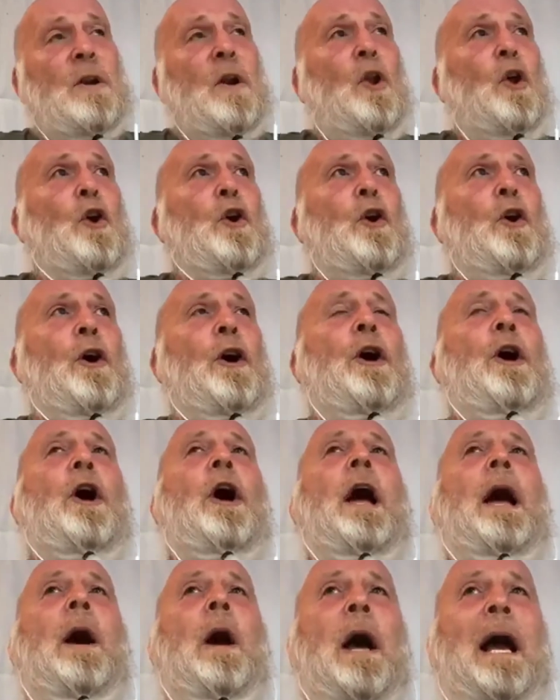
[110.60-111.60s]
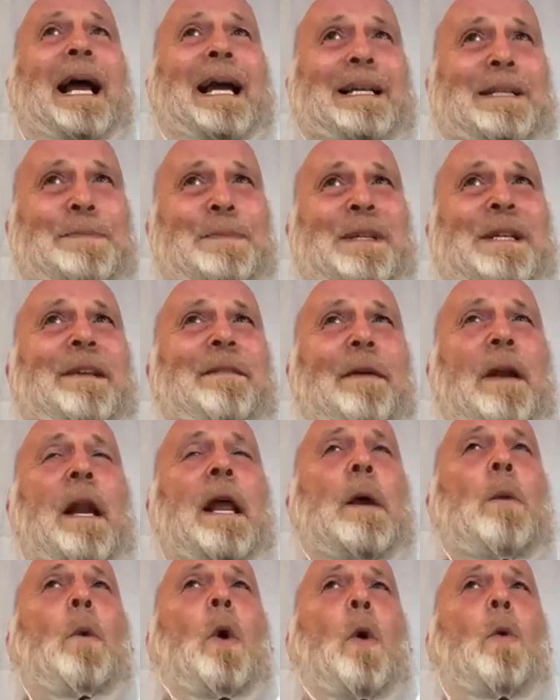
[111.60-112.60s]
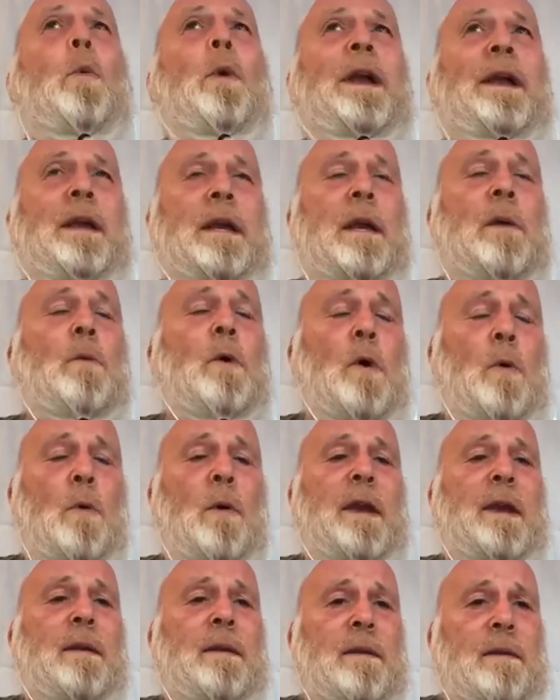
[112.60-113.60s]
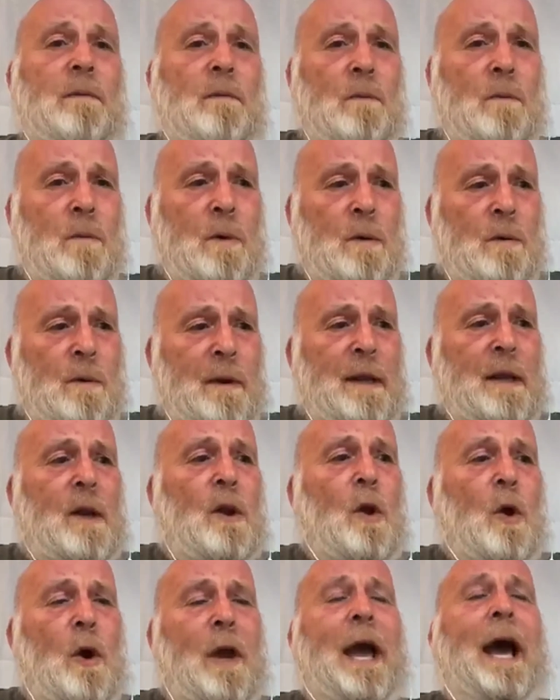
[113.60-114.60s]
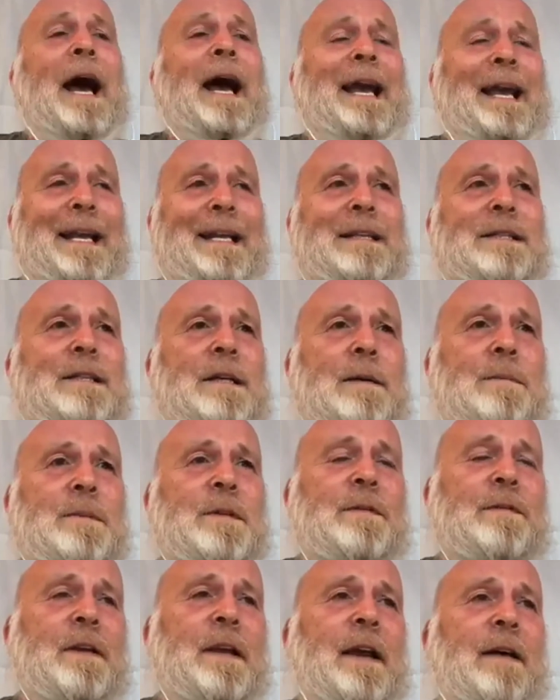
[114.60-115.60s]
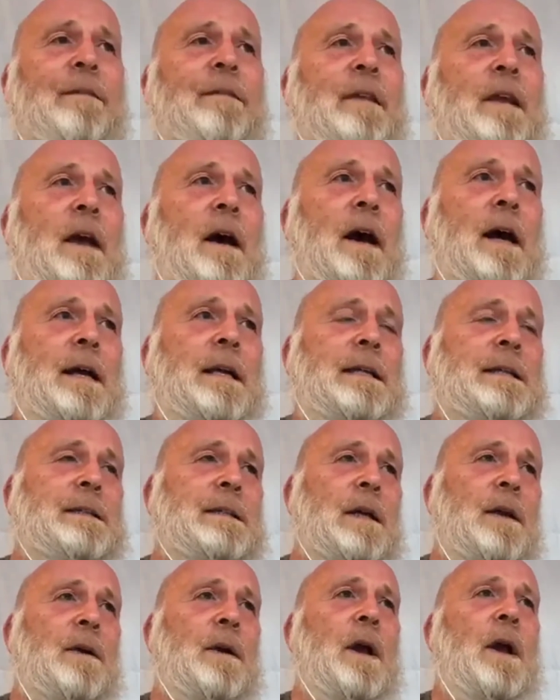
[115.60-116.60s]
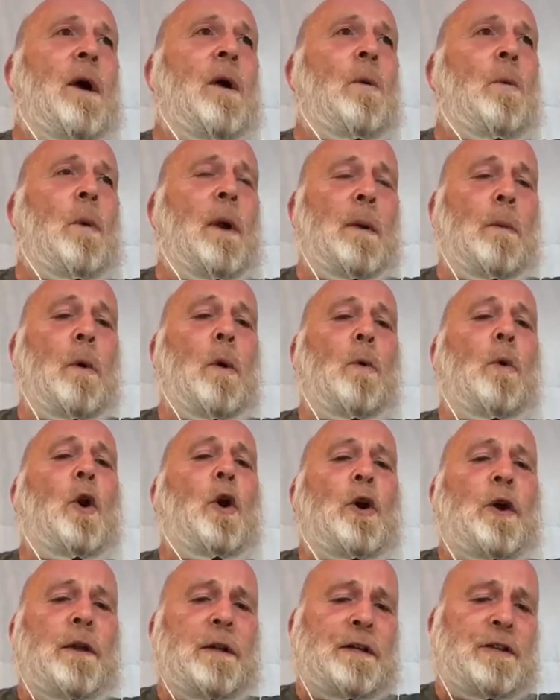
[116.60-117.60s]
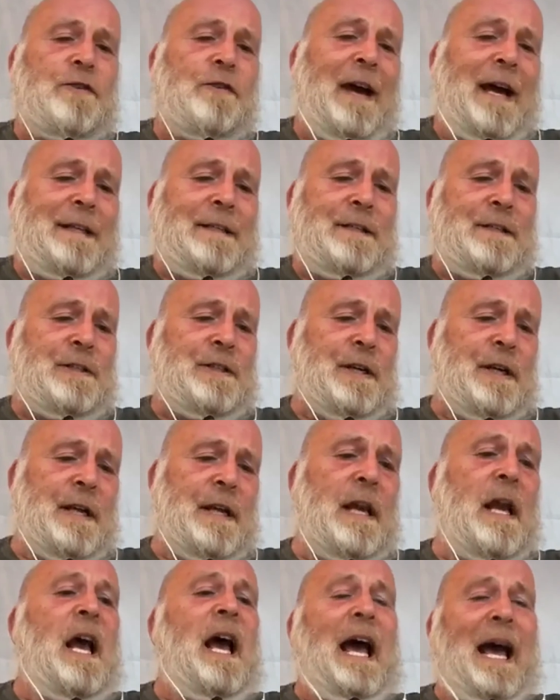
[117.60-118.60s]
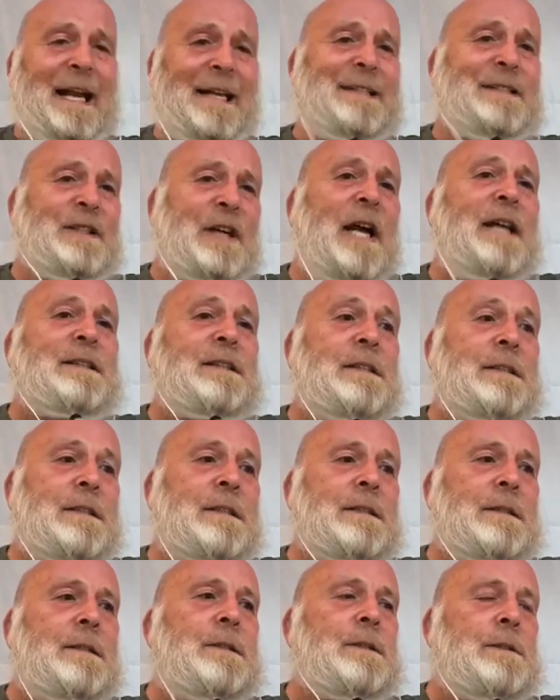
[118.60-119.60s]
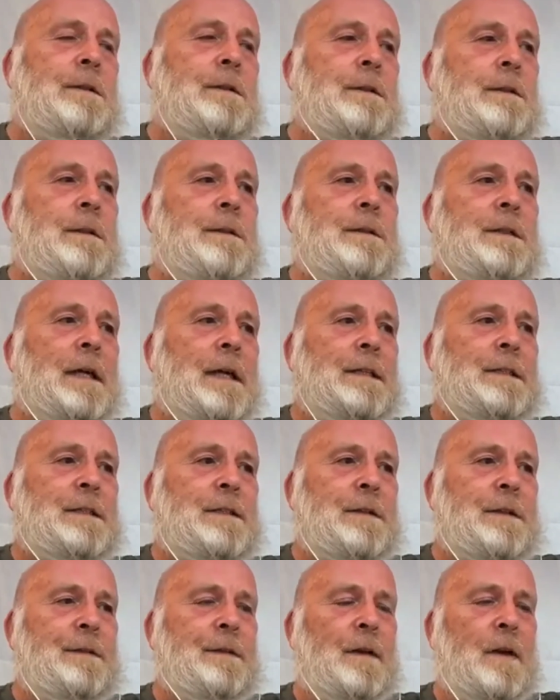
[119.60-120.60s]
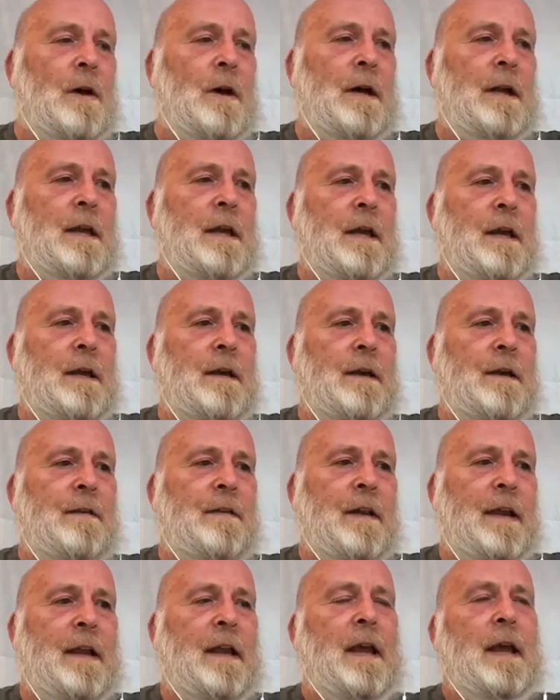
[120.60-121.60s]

look at specifically what we look at in terms of the FDA. So we will look at the strategy, and just as a sort of a taster, if you like, we